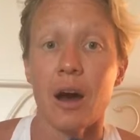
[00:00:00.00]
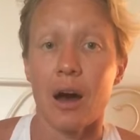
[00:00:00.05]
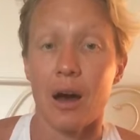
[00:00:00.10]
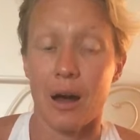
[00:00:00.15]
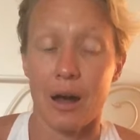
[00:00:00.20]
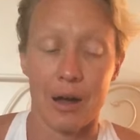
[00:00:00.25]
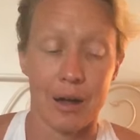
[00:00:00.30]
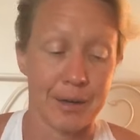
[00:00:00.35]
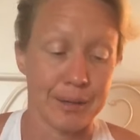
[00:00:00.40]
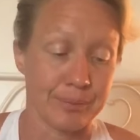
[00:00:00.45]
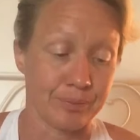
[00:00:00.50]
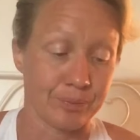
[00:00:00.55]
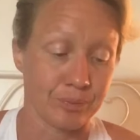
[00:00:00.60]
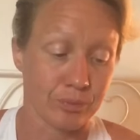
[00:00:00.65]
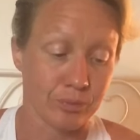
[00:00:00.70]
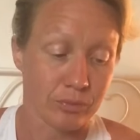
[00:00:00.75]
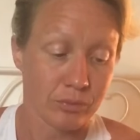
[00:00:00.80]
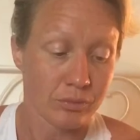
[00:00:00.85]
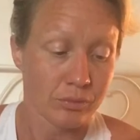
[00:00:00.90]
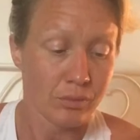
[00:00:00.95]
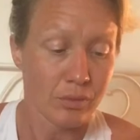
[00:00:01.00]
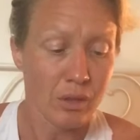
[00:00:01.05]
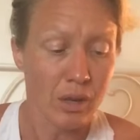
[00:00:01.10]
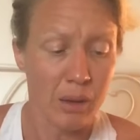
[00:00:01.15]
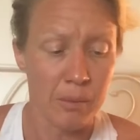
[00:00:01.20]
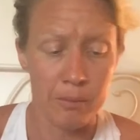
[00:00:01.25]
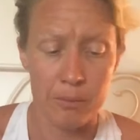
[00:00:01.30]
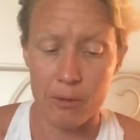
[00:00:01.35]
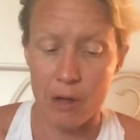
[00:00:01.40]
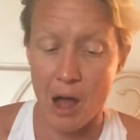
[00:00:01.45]

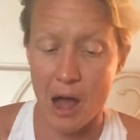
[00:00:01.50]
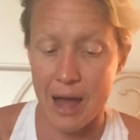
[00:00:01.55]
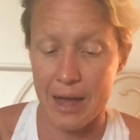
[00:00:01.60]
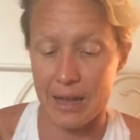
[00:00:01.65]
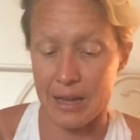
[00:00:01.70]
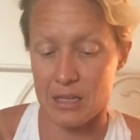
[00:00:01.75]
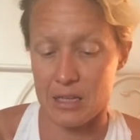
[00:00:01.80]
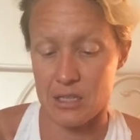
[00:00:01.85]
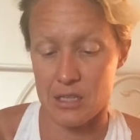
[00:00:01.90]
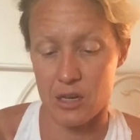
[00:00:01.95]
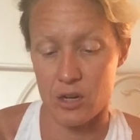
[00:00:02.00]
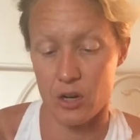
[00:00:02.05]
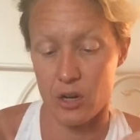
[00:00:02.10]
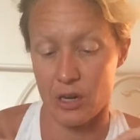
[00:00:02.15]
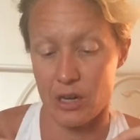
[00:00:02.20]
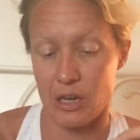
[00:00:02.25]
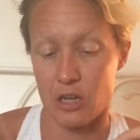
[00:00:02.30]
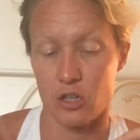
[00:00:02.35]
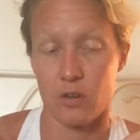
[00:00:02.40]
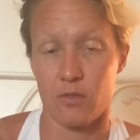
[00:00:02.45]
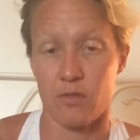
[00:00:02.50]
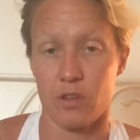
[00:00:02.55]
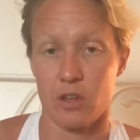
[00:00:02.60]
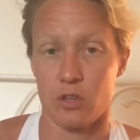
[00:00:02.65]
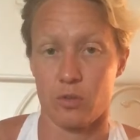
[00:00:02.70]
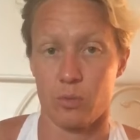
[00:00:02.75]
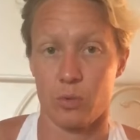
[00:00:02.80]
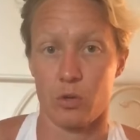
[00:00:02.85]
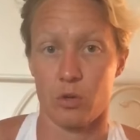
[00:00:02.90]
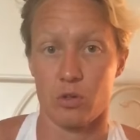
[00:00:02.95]
I consider each of these
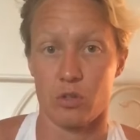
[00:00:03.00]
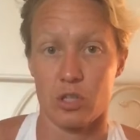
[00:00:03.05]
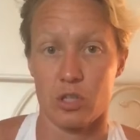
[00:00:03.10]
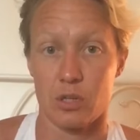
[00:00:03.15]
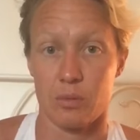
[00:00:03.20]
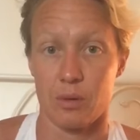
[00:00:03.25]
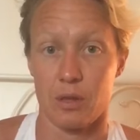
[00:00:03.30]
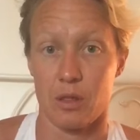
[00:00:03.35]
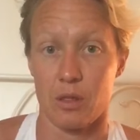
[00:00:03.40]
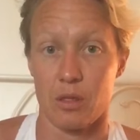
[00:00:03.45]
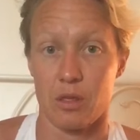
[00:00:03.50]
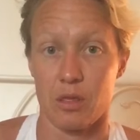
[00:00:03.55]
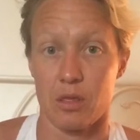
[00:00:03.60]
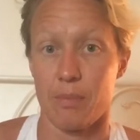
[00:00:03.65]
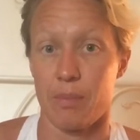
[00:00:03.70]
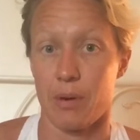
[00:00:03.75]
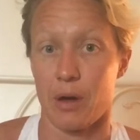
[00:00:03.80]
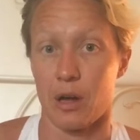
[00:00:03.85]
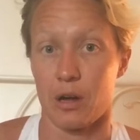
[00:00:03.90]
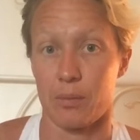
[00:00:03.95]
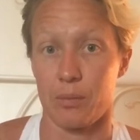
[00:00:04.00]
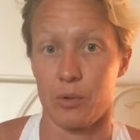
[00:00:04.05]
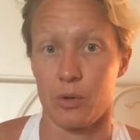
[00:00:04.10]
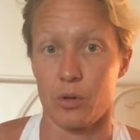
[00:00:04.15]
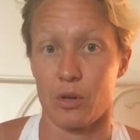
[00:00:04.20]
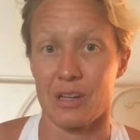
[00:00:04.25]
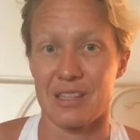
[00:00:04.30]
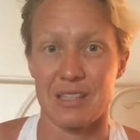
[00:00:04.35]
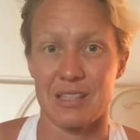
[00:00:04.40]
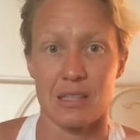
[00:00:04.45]
moons to be the Buck
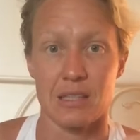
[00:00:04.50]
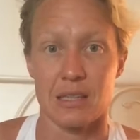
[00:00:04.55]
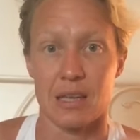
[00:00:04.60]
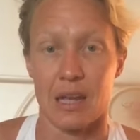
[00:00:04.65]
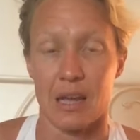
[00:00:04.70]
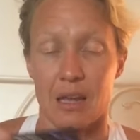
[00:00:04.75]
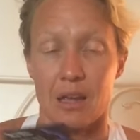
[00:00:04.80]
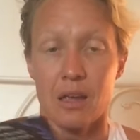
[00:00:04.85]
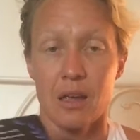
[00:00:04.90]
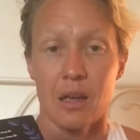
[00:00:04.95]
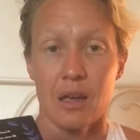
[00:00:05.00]
Moon, because it's like,